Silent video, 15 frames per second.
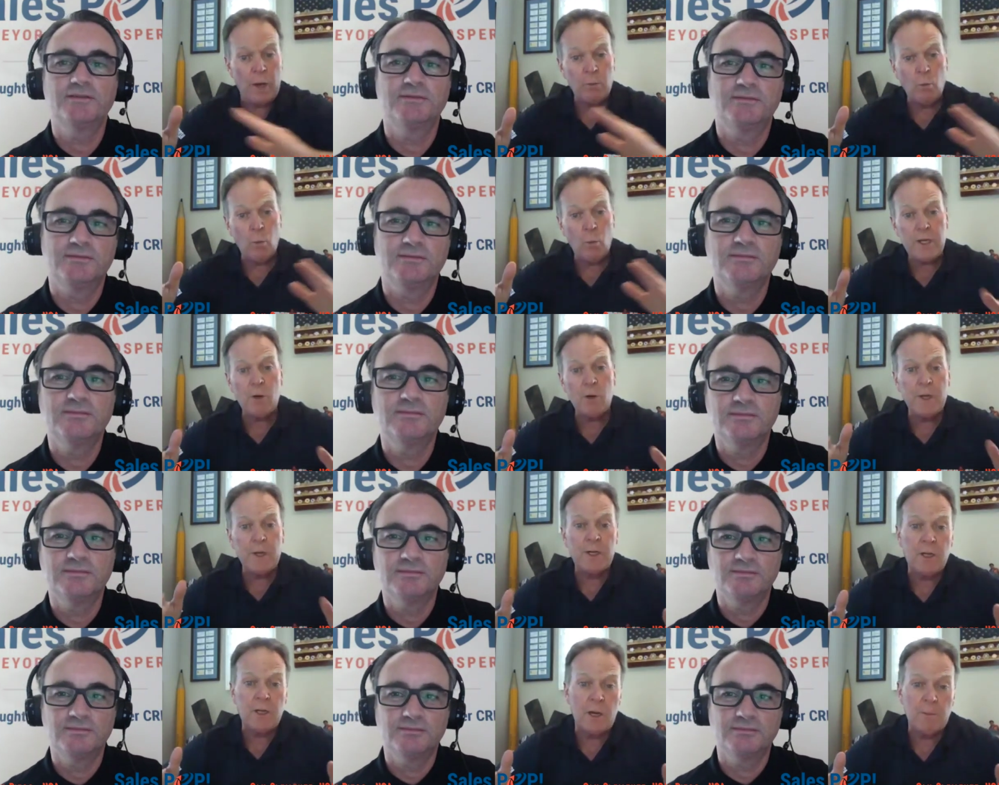Speaker 1: When we
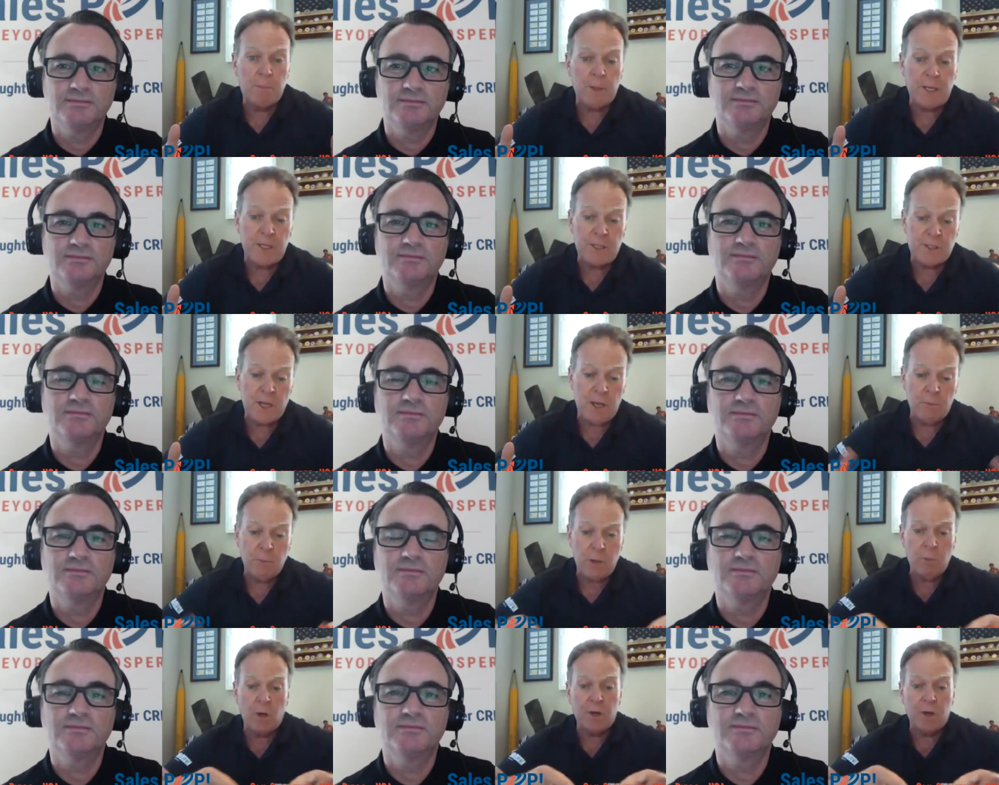go into companies
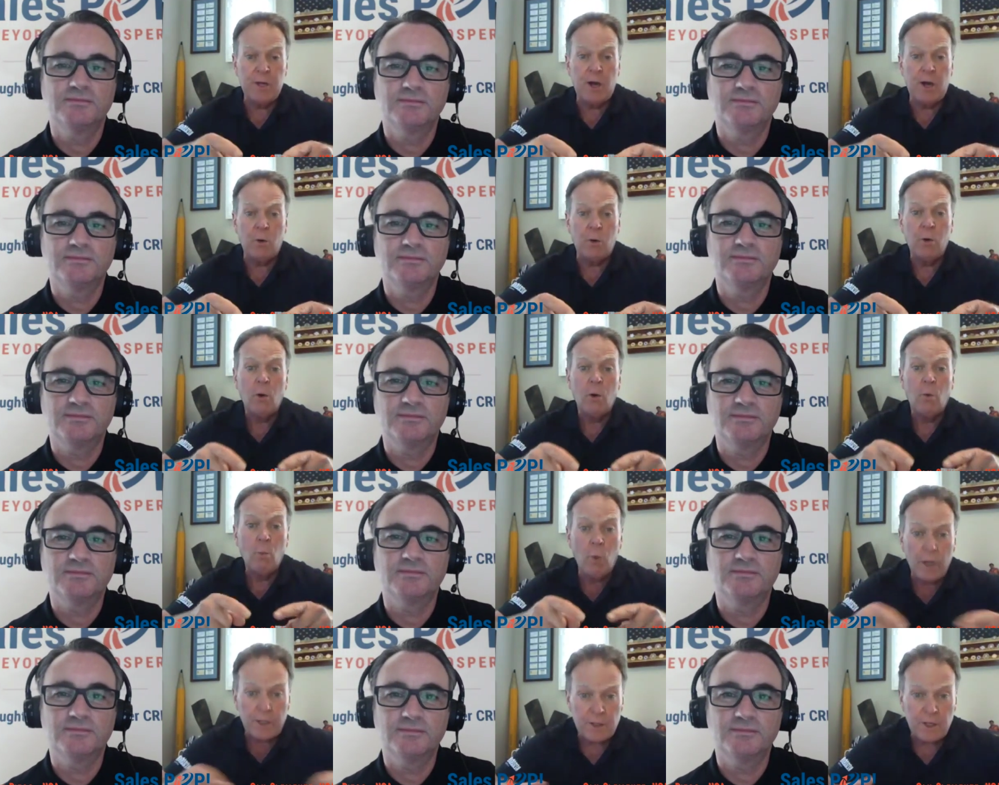and we want to know
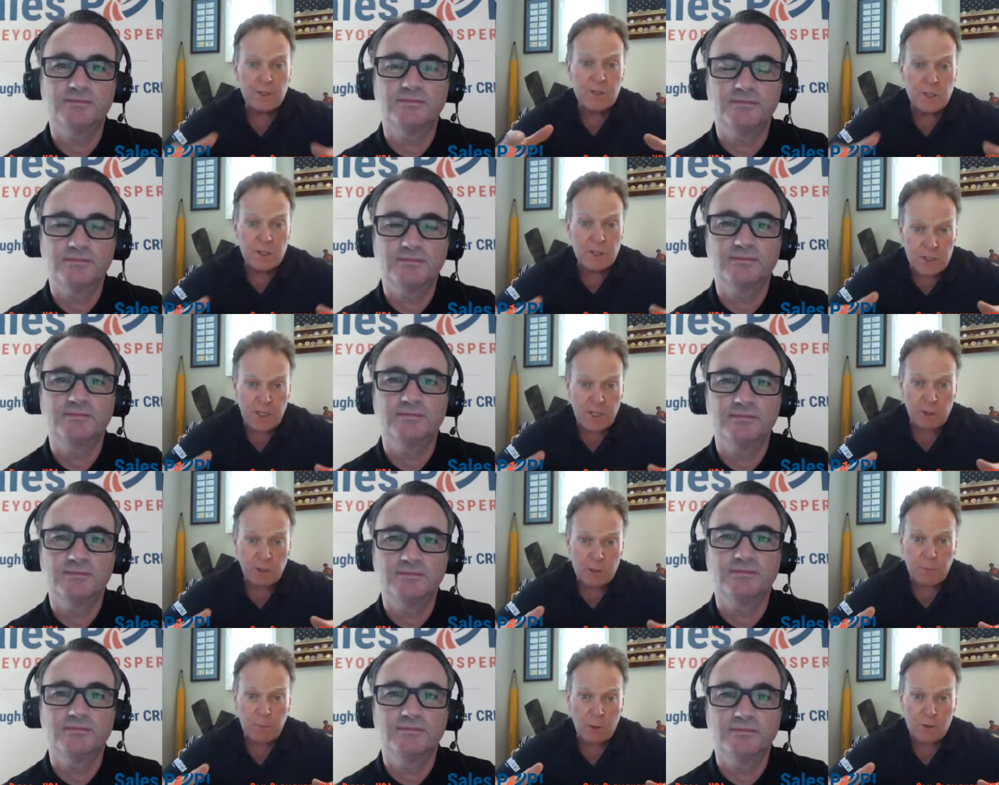what does the
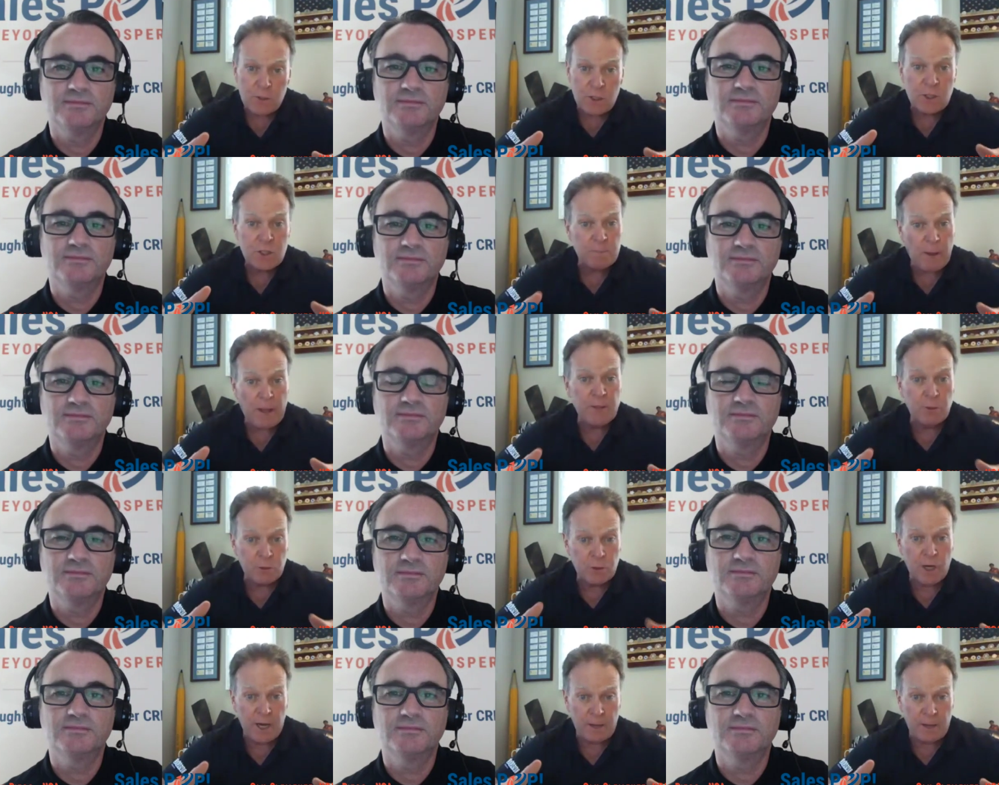salesperson
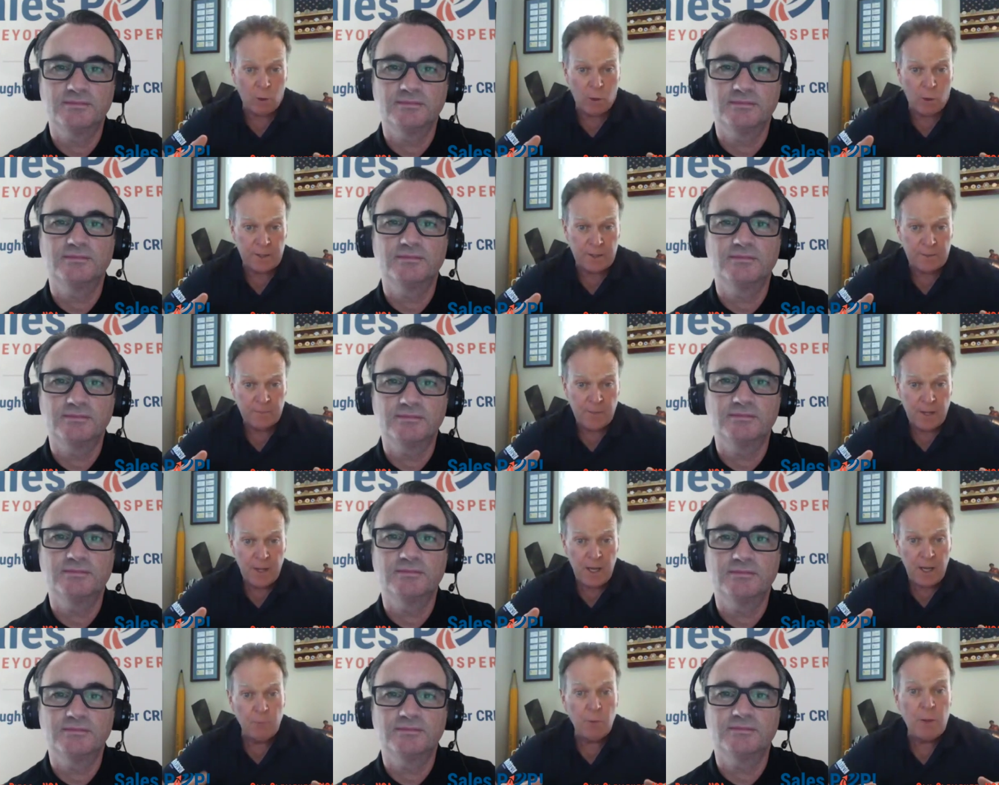spend their time on,
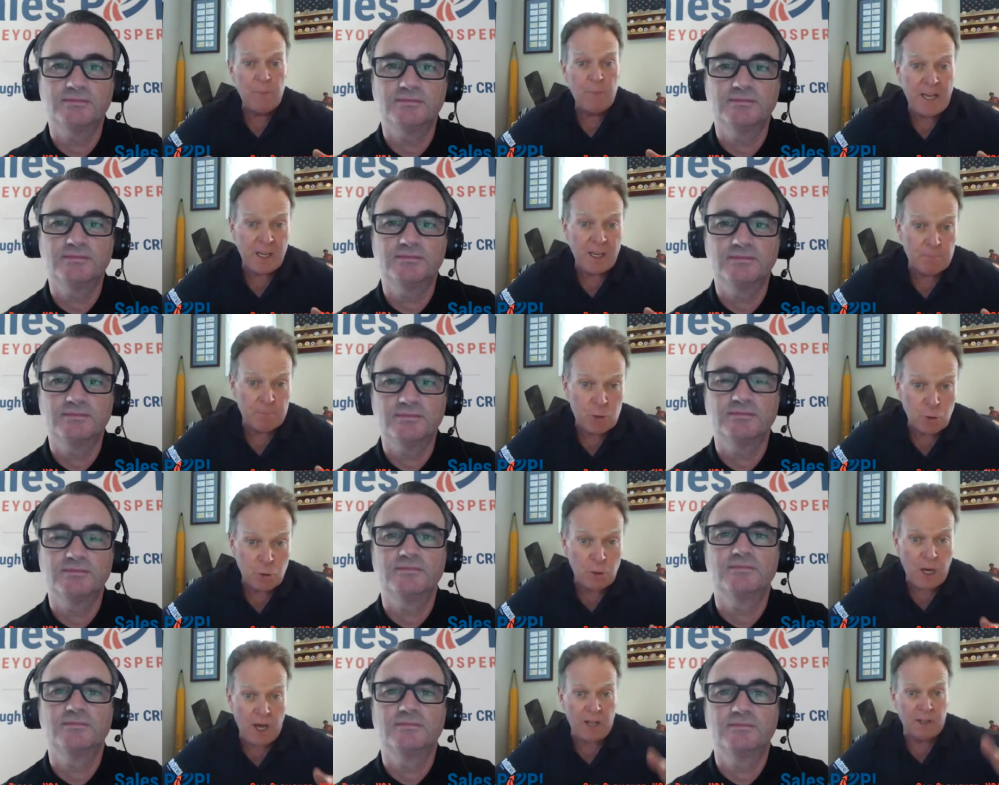and we make up
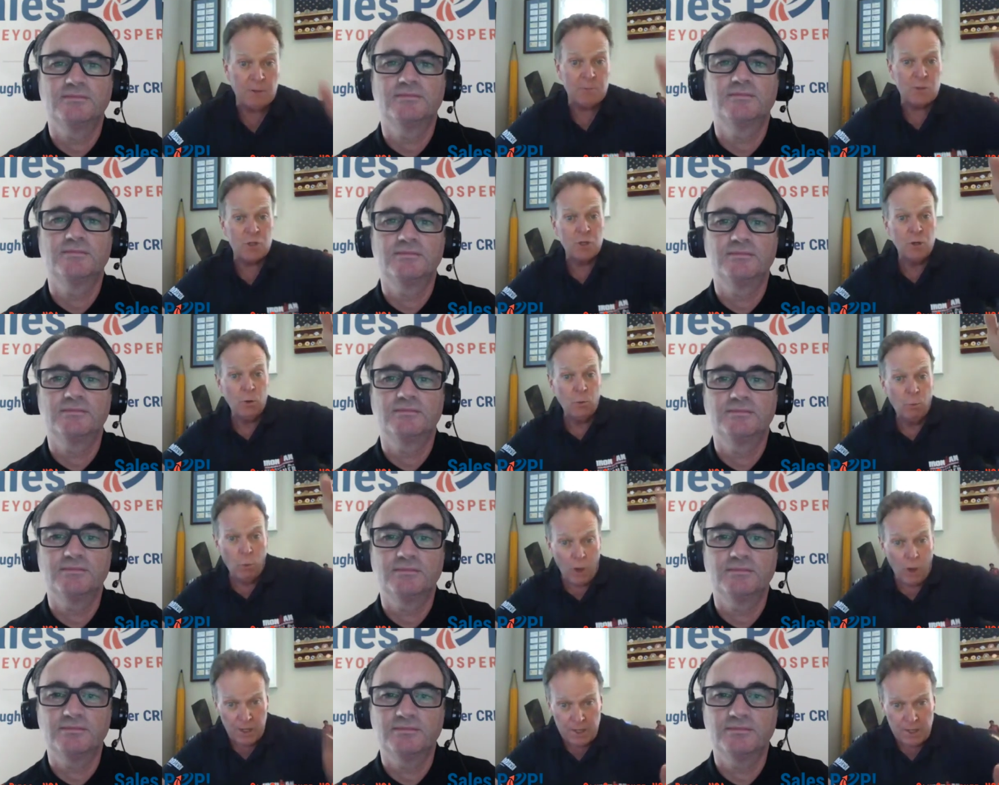two columns,
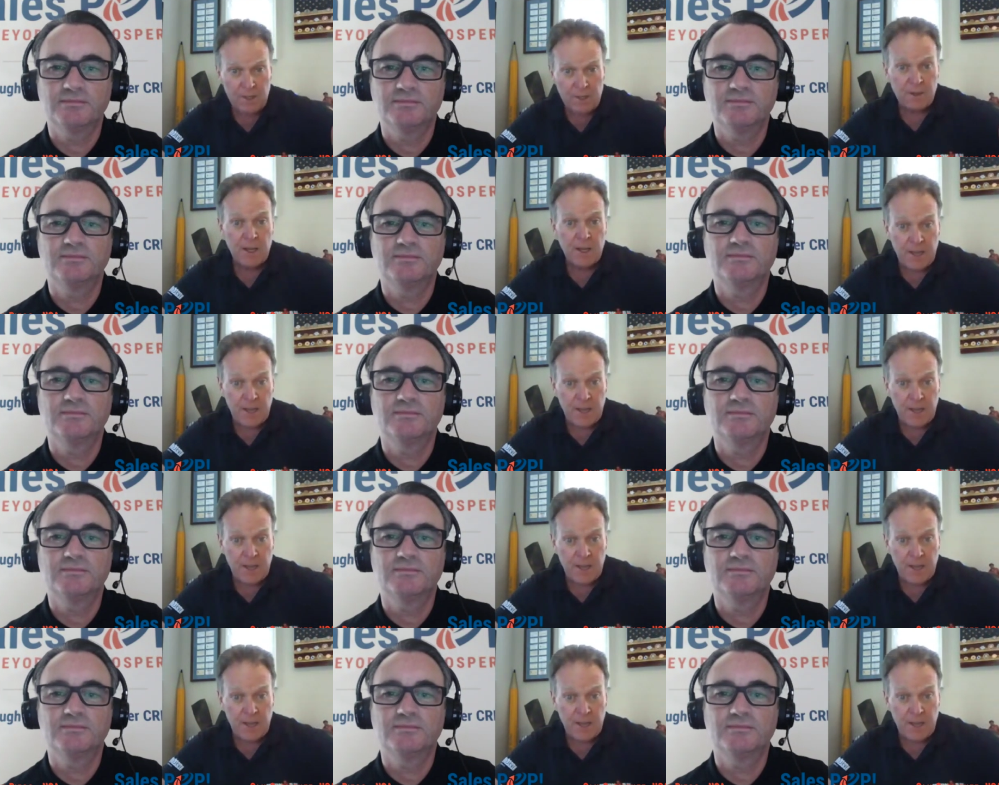one,